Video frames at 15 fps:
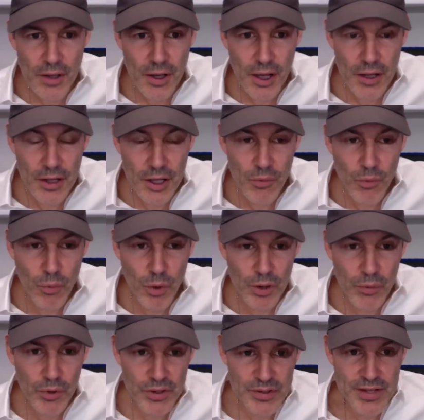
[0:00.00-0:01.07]
And then what,
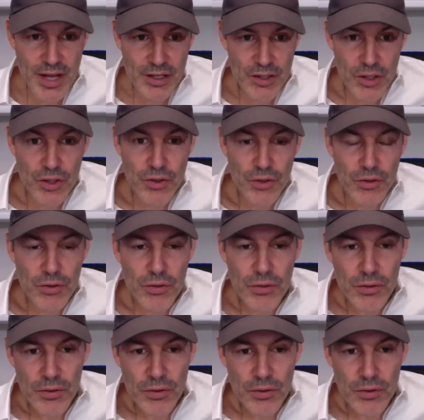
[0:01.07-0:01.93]
what does that do